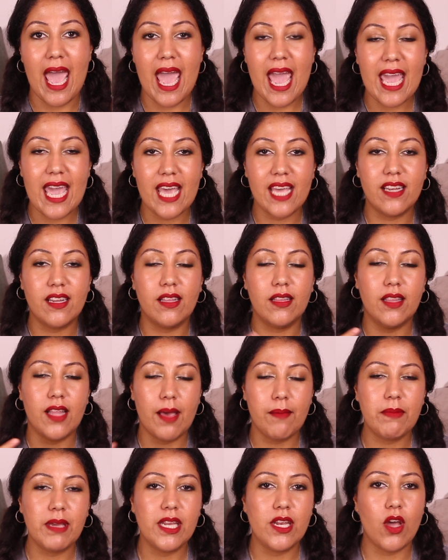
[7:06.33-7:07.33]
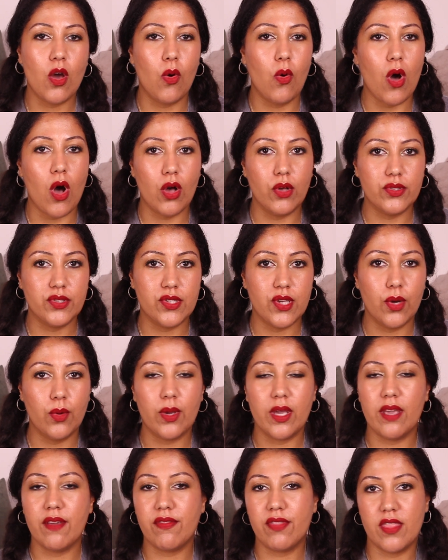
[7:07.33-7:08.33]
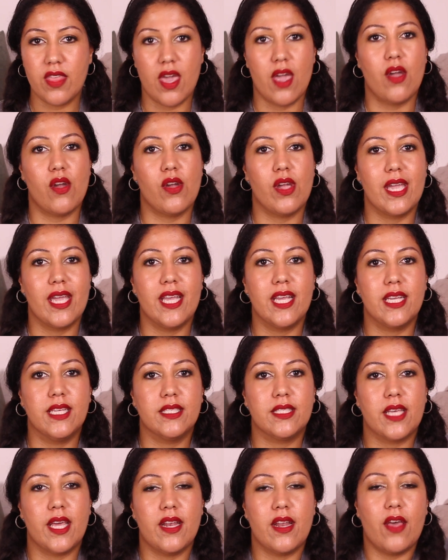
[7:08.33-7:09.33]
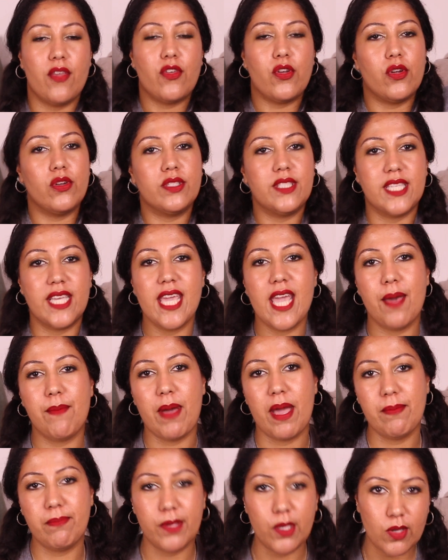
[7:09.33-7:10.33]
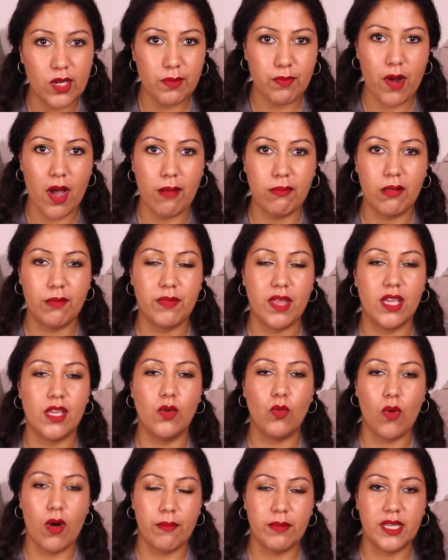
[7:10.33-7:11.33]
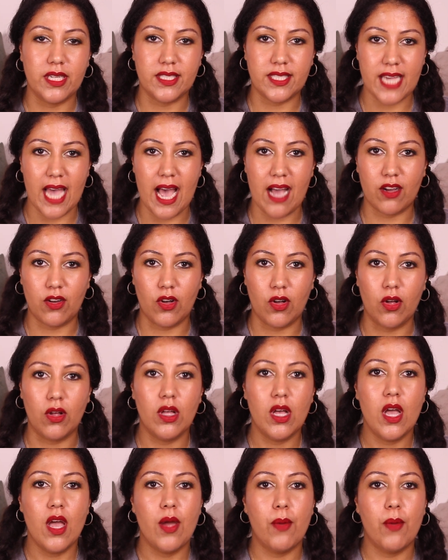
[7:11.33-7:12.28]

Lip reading: And let me know also if there is another TMI beauty problem that you want me to tackle,